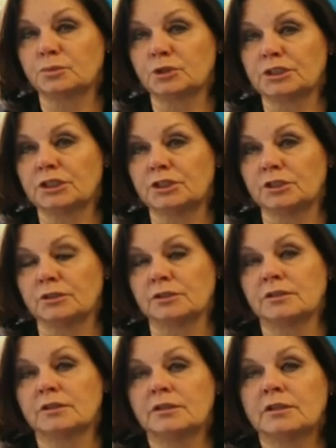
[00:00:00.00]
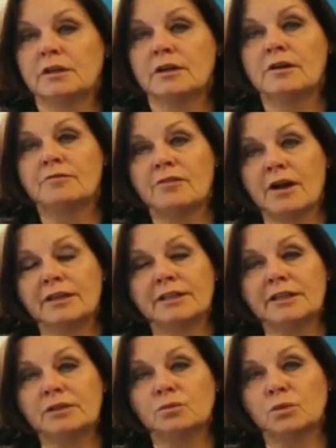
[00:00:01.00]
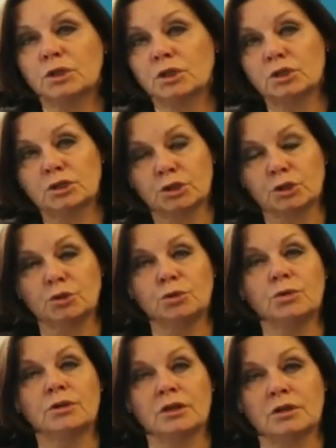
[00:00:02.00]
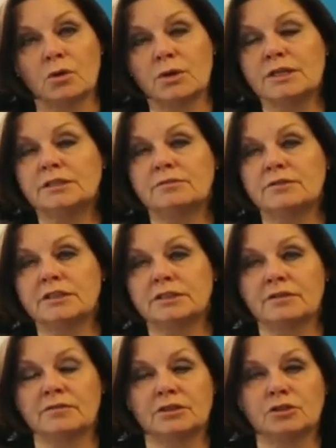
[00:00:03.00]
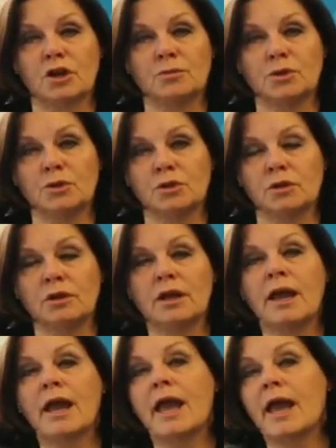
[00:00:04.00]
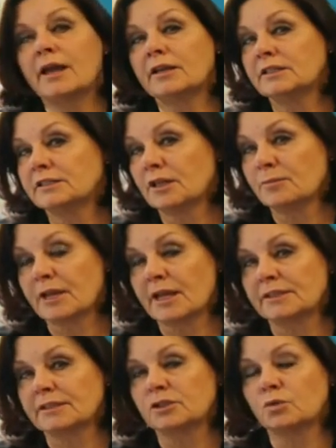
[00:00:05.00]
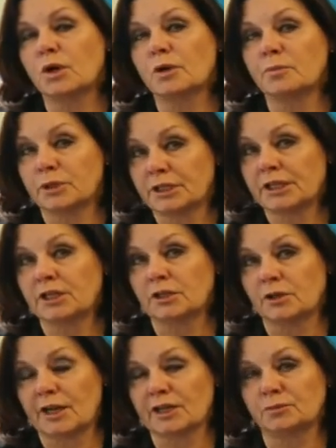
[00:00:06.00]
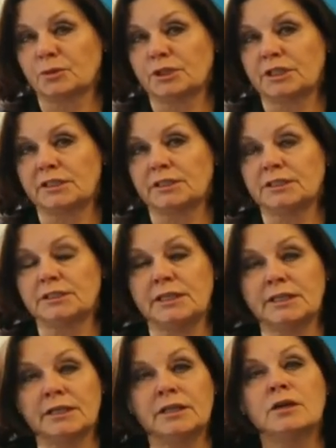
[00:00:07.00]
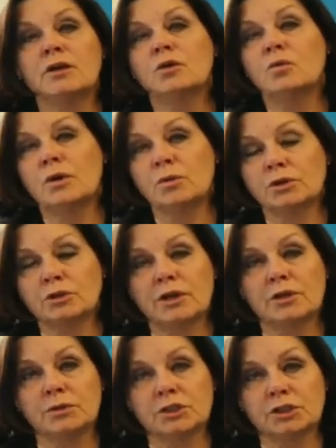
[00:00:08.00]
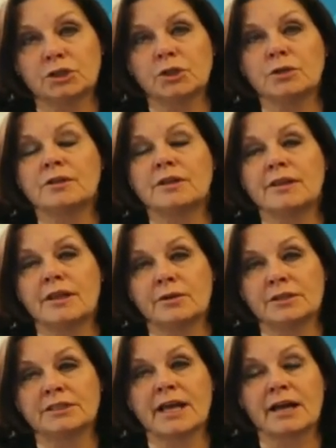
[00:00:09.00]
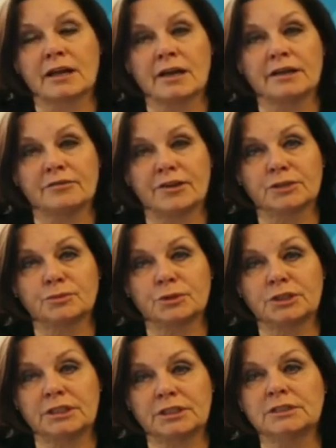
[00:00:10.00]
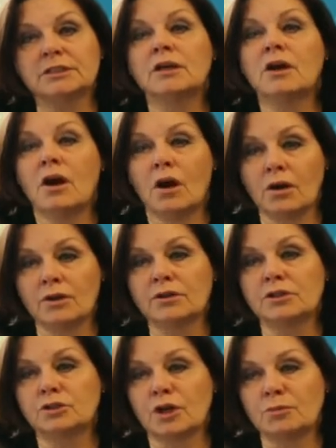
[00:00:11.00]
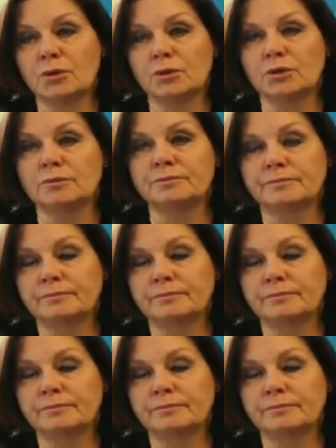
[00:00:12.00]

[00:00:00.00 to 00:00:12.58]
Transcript: procedure. Finally, we'll look to the cohesiveness of the tribunal, and in some cases where a particular expertise is needed, we will try to ensure that there is that kind of expertise on the tribunal.